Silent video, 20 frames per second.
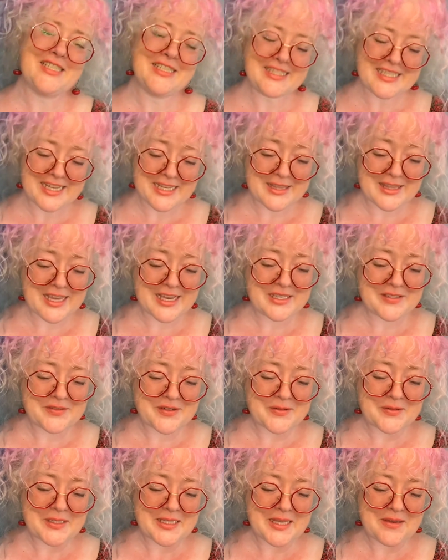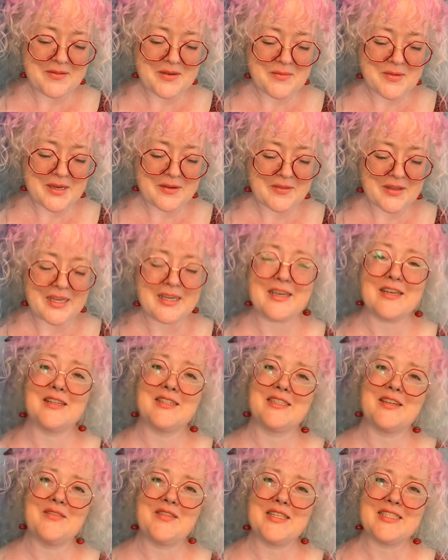said, thanks for relieving me of the guilt
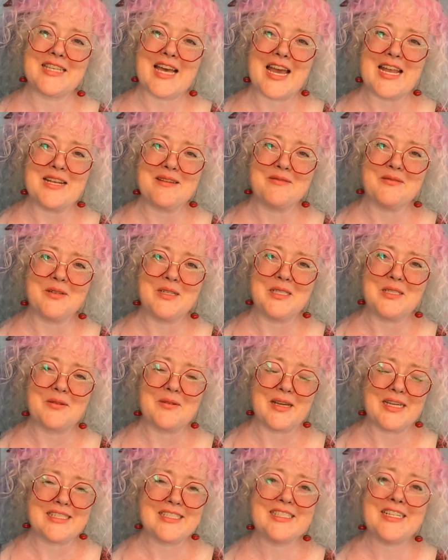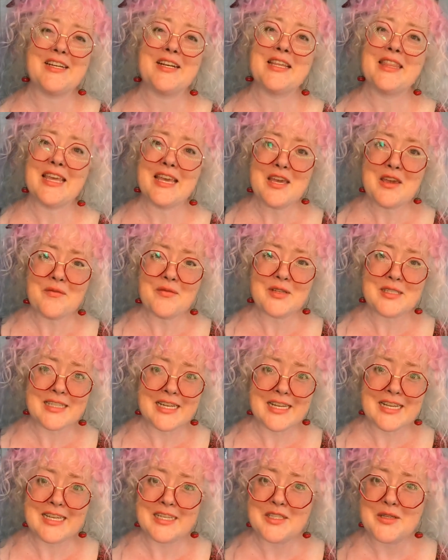of this item going to waste. Jari, thank you for
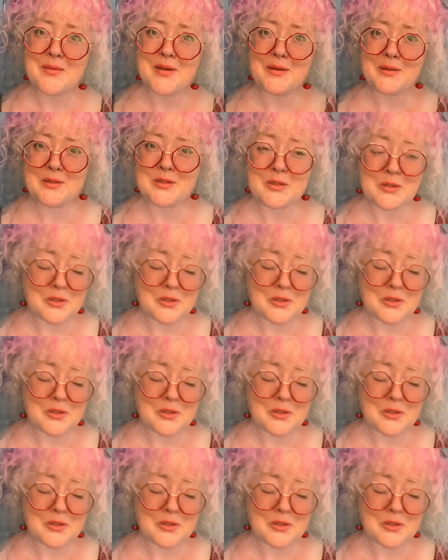sending it to me. It was so